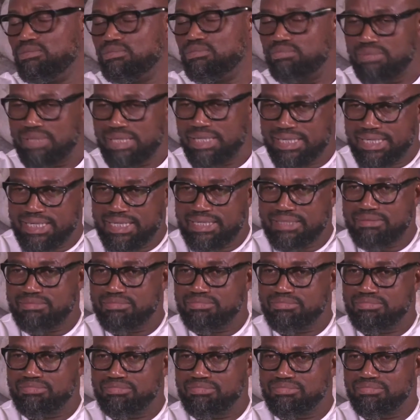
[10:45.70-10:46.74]
but
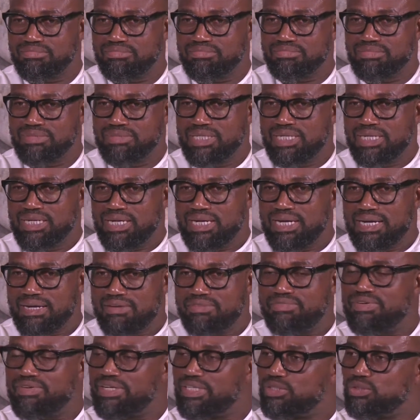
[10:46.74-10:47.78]
I
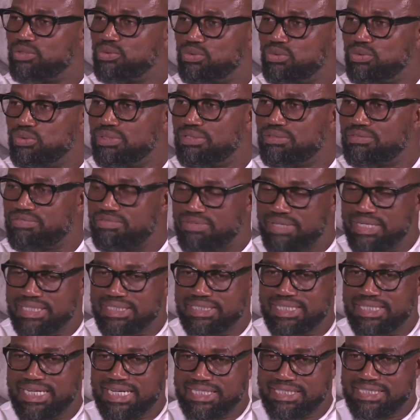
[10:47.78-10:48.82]
felt good the
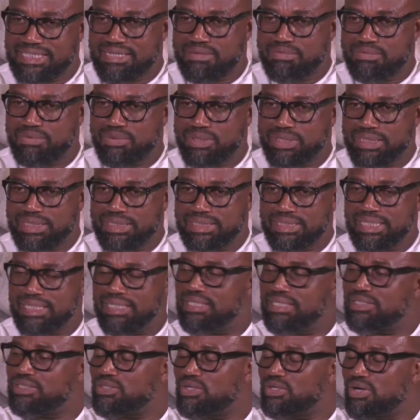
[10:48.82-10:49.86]
first day I stepped on the
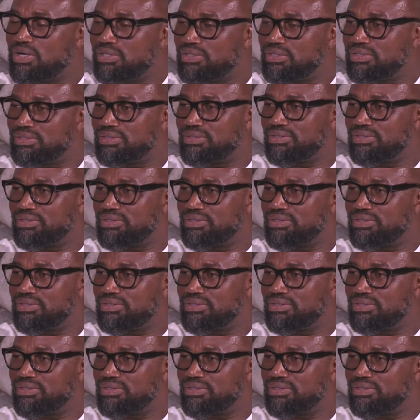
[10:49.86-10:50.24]
tennis court.